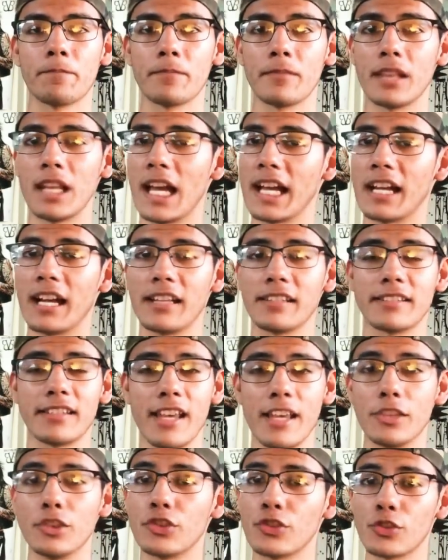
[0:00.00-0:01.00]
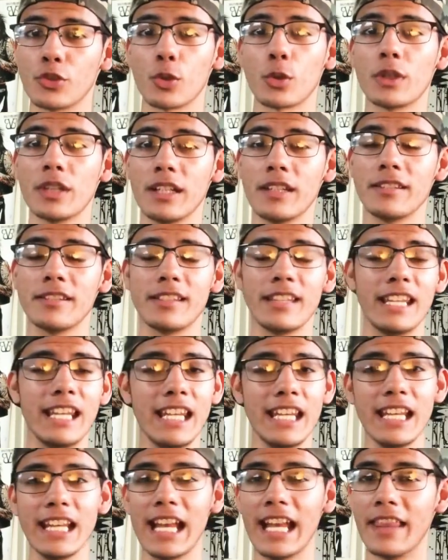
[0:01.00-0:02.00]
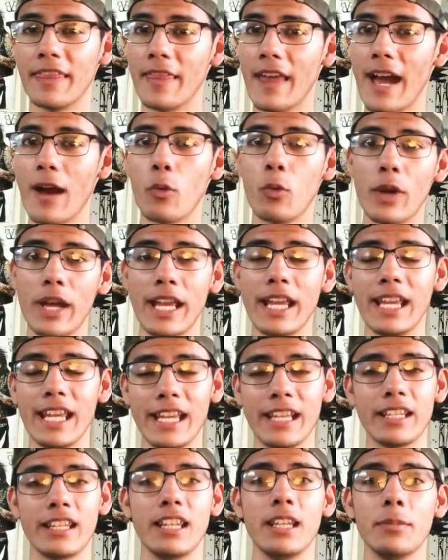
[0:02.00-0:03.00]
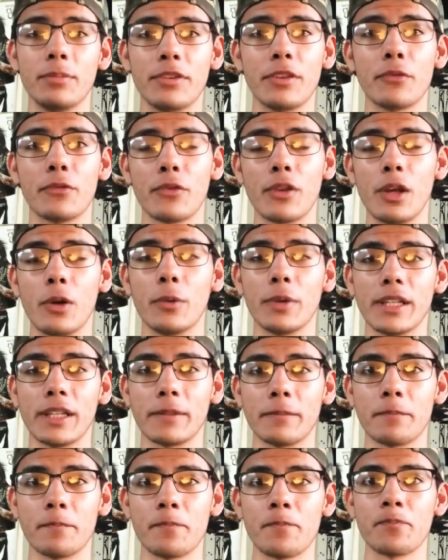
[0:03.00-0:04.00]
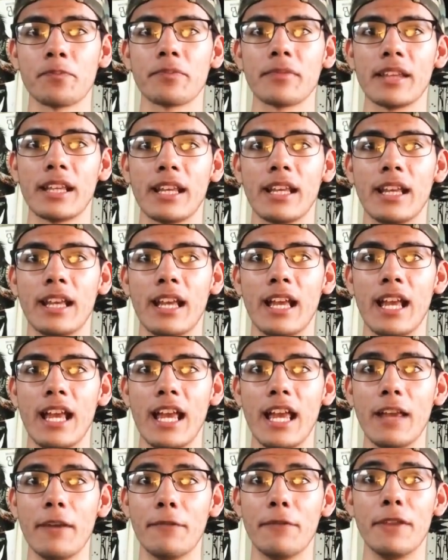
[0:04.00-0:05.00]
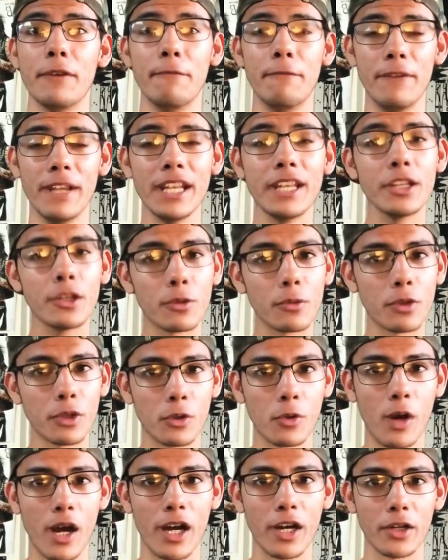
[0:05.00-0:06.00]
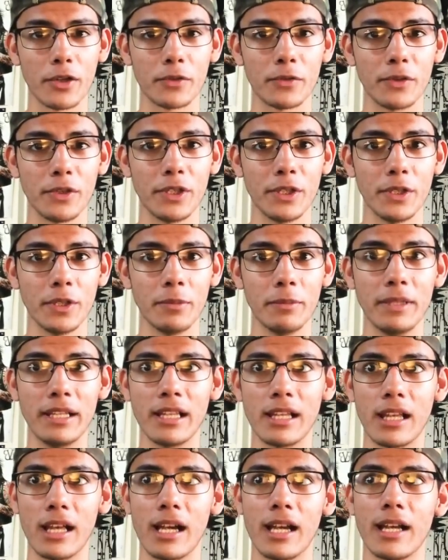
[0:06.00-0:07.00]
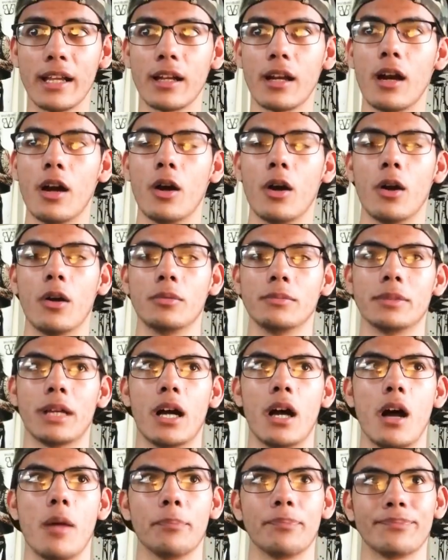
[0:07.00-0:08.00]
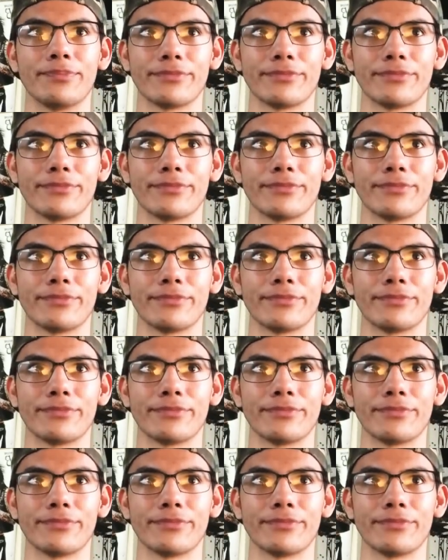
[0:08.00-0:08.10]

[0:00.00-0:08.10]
Like I said, story is king, and that way it keeps it flowing. If the video requires for you to be like, oh, nah,